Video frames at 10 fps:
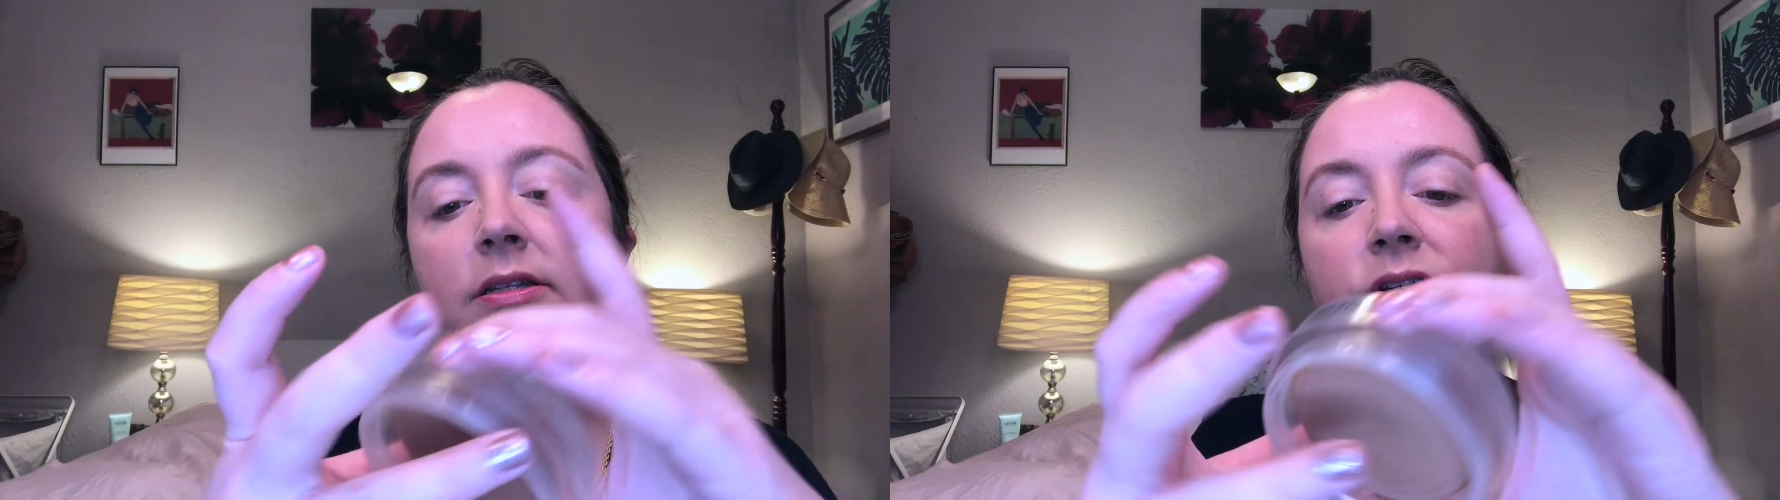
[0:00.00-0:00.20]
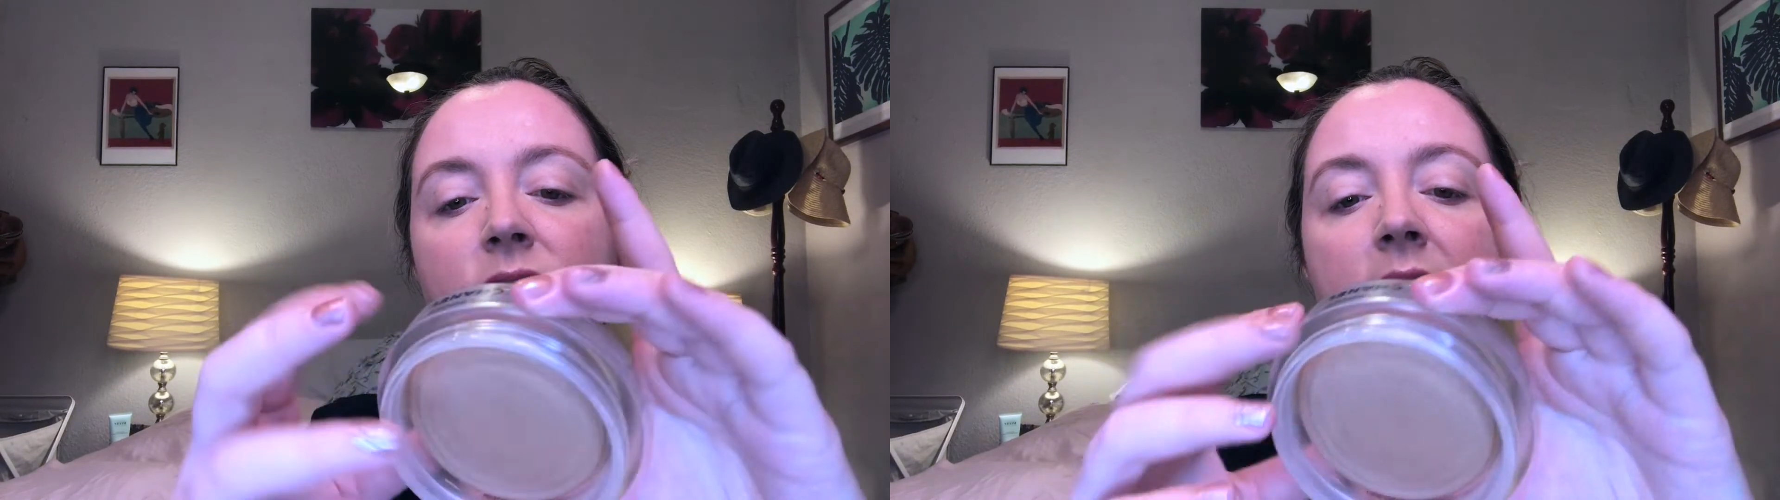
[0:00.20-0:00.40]

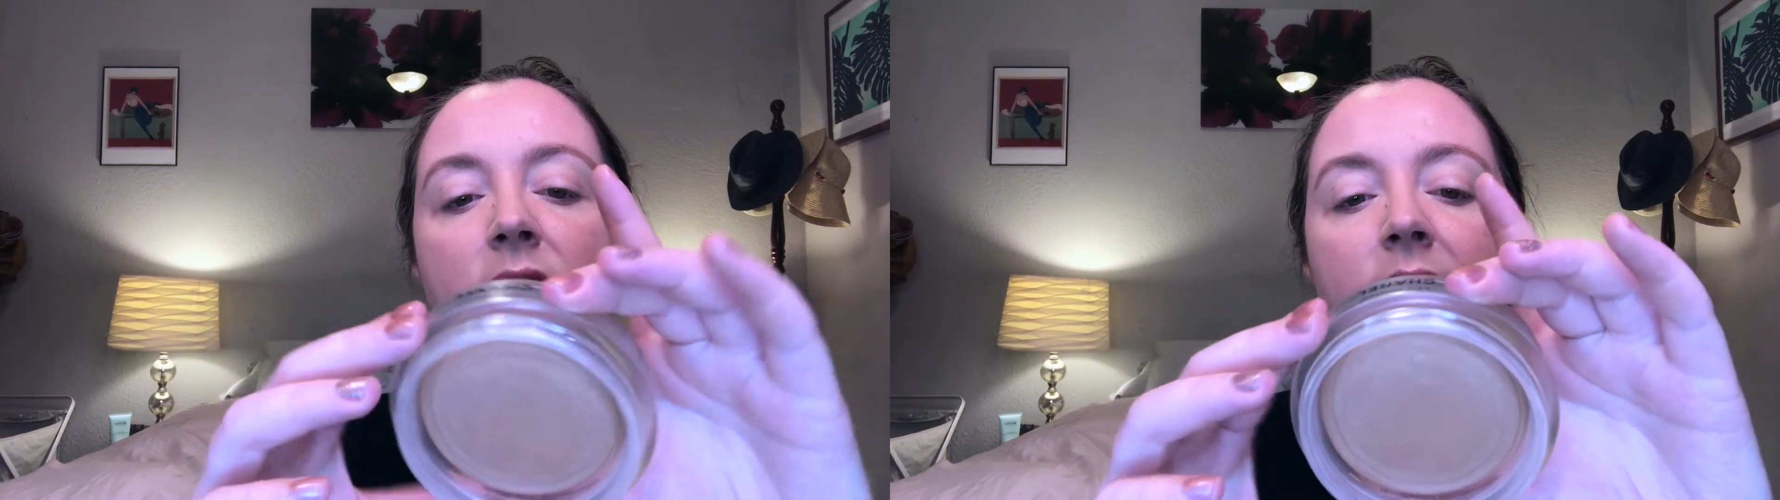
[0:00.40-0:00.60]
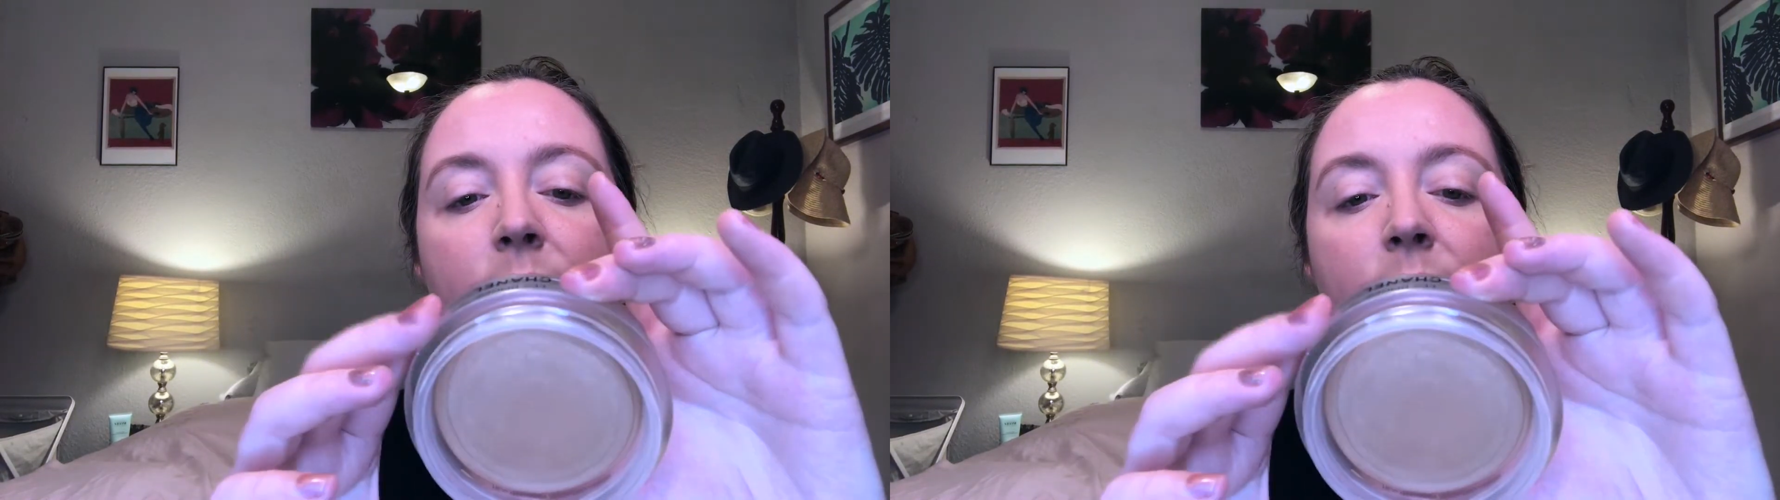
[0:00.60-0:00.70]
Chanel Le